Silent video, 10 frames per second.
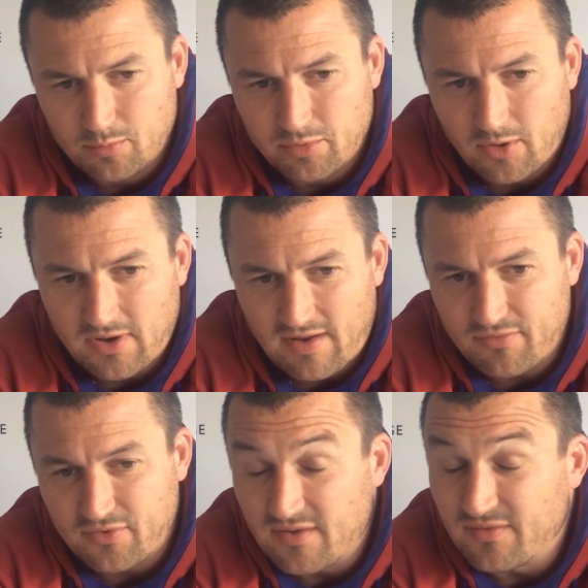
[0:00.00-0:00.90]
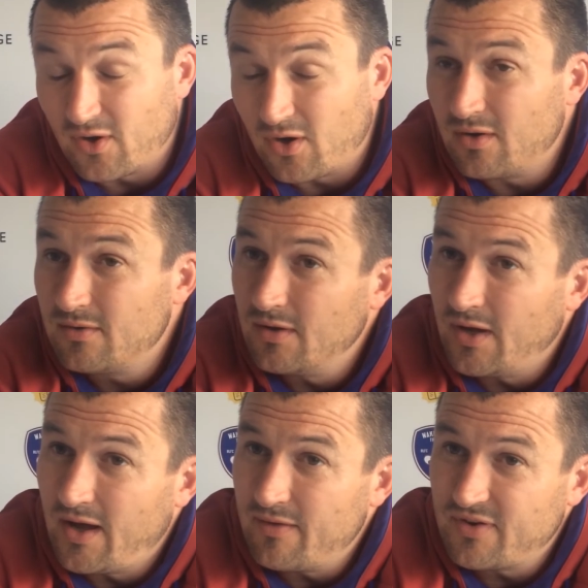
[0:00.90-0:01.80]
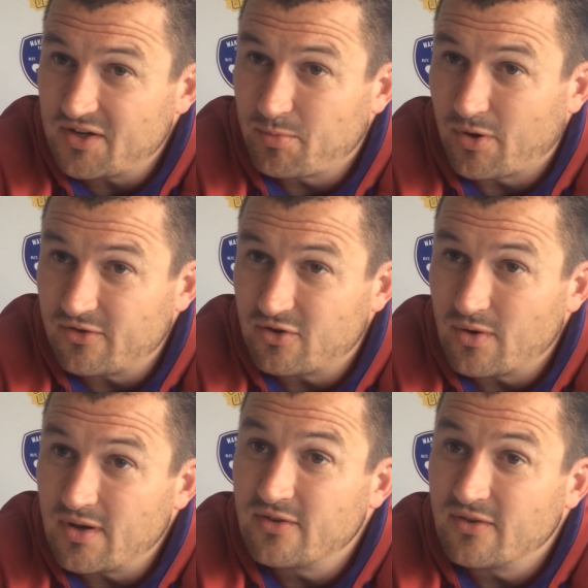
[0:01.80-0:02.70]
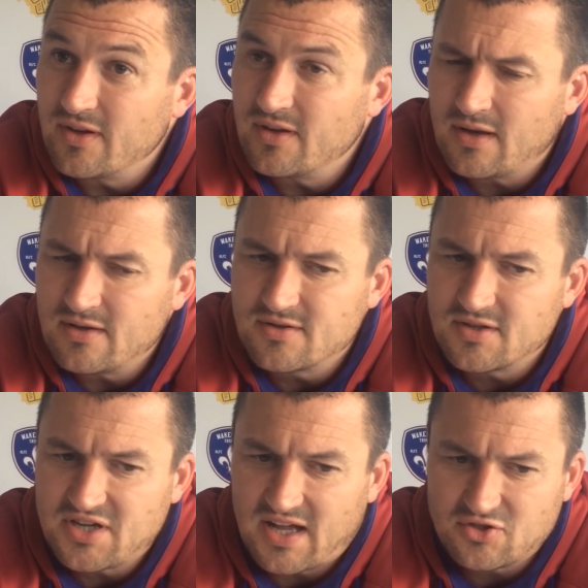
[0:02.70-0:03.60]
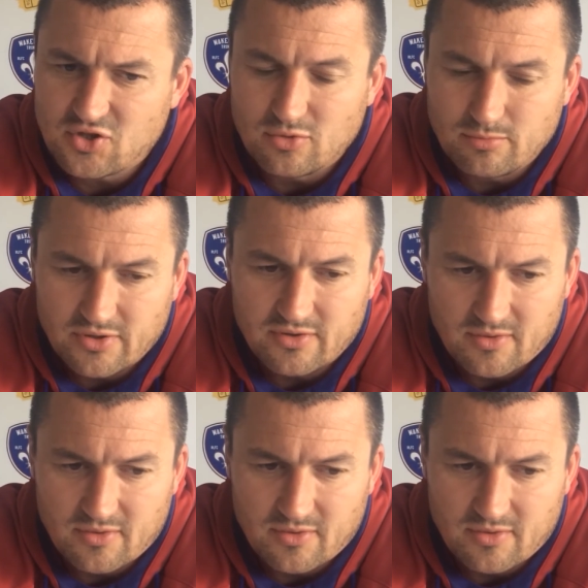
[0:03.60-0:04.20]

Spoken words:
we'll probably have three or four fresh bodies going into the Challenge Cup.